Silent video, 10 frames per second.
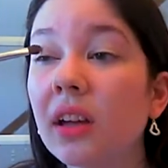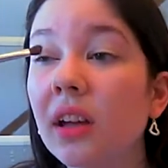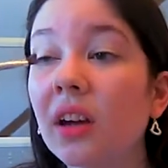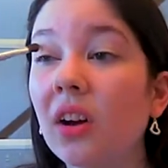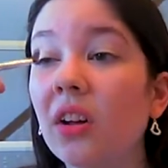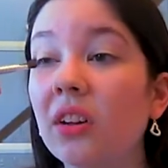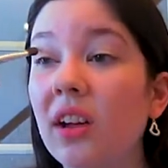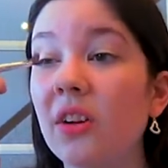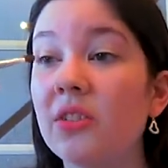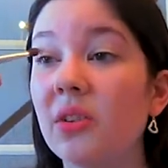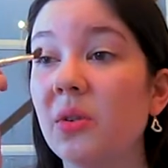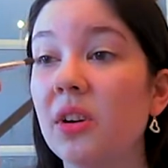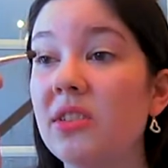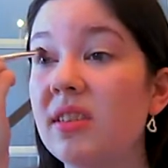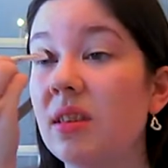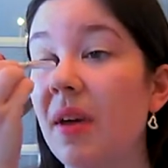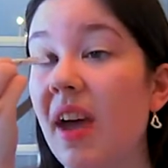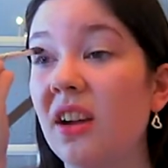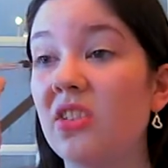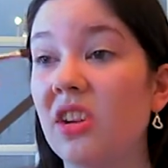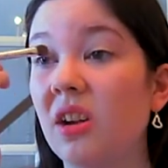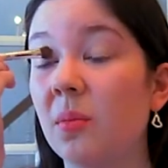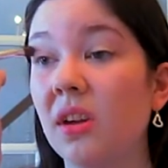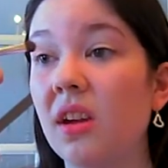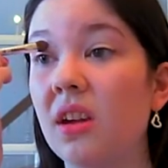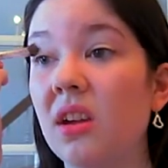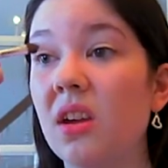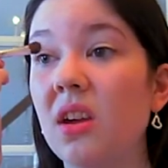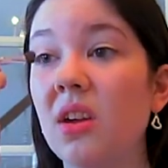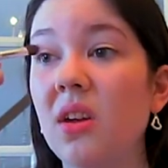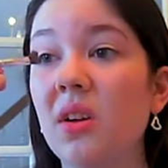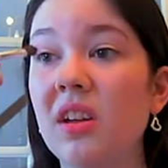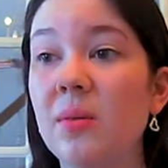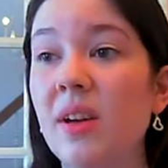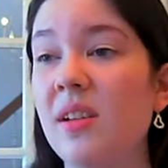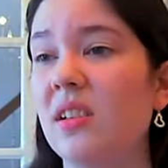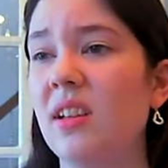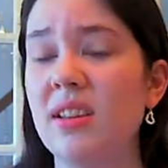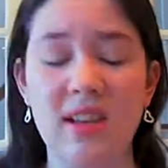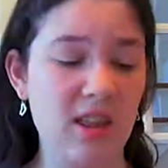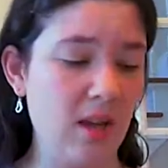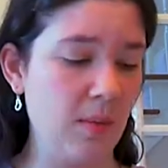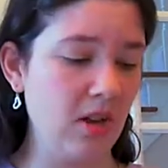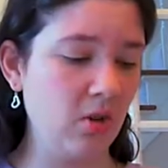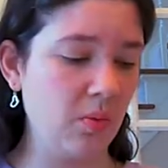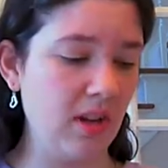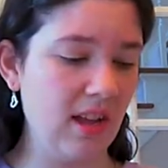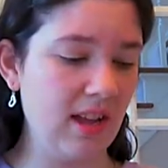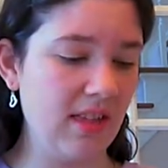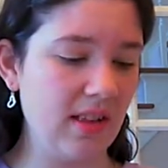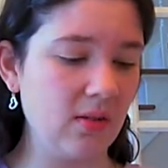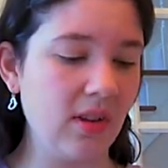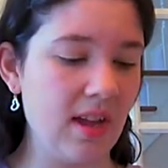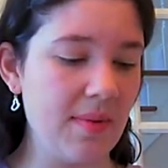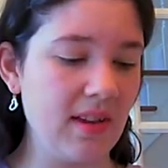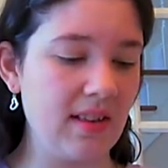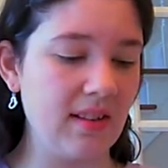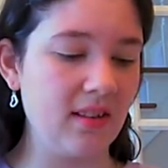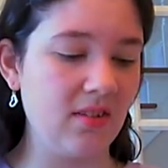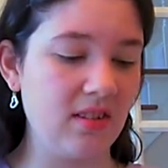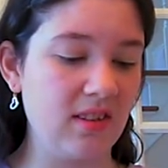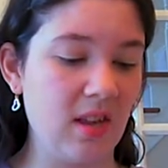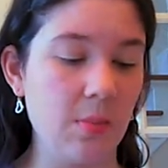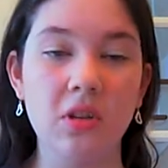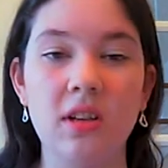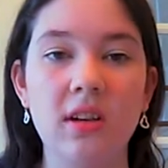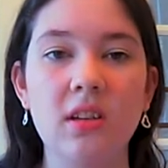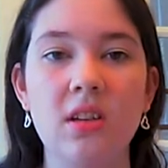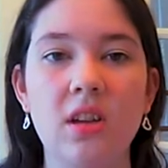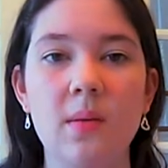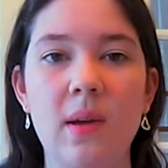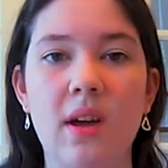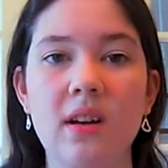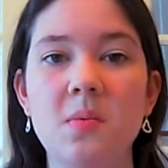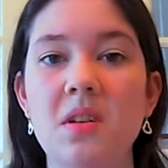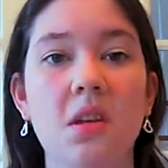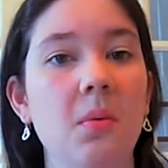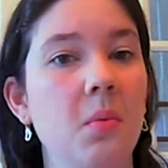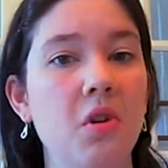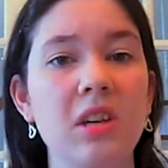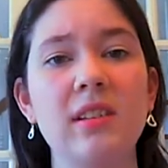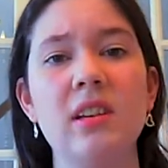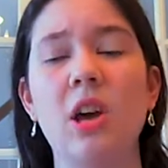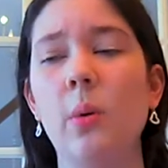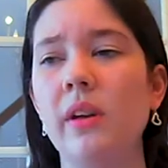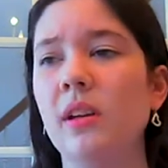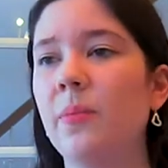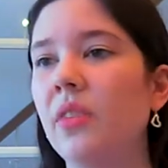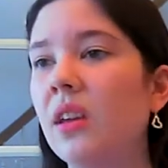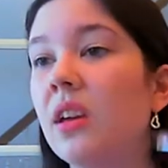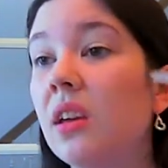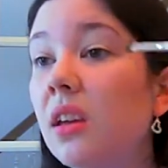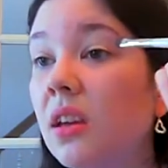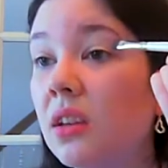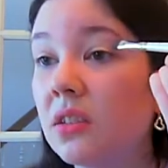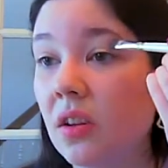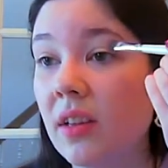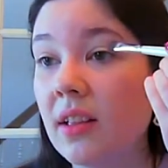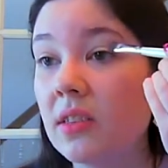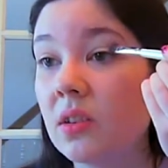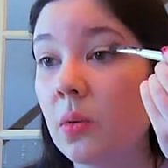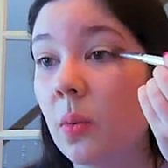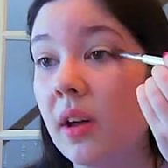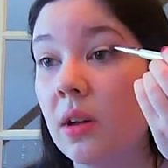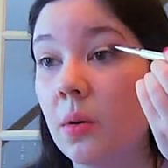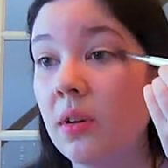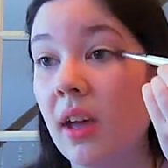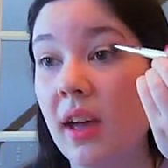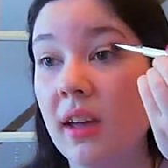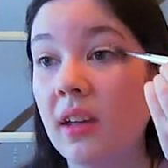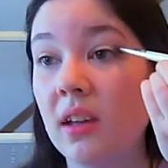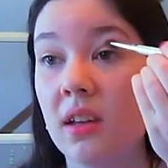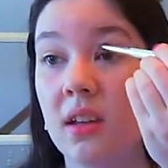All the colors are gorgeous in the packaging, but you find your lid's not that much. But again, that's okay because this is just a summer look. You know, you might want it to be a little bit more easygoing. So that's quite okay.